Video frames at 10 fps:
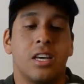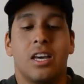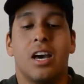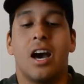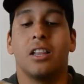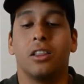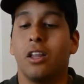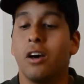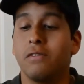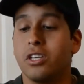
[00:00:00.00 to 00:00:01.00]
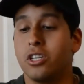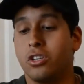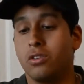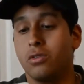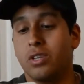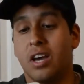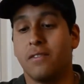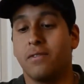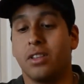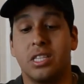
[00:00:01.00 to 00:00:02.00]
I love these shoes.
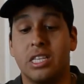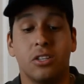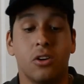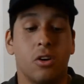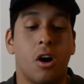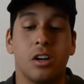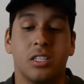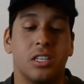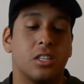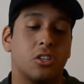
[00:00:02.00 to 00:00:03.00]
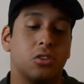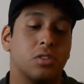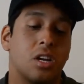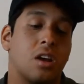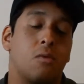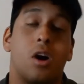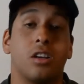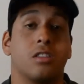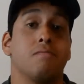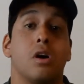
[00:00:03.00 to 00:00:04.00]
These are honestly the shoes that I
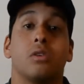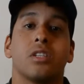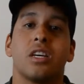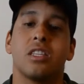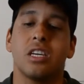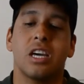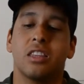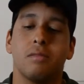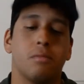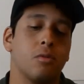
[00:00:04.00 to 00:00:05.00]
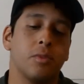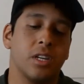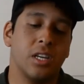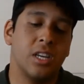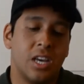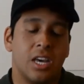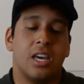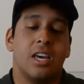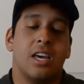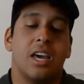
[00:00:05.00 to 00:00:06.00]
rock the most, I think, at the moment.
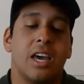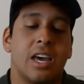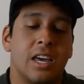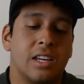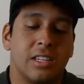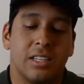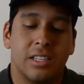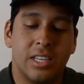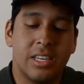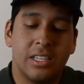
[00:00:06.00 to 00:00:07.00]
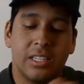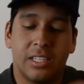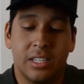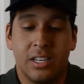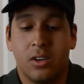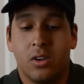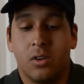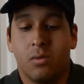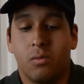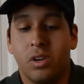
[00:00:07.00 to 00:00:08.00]
And these
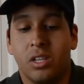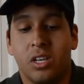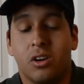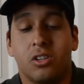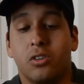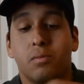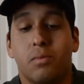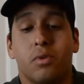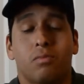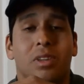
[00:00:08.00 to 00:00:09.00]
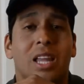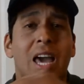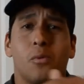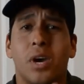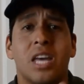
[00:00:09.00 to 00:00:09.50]
really are super lightweight, and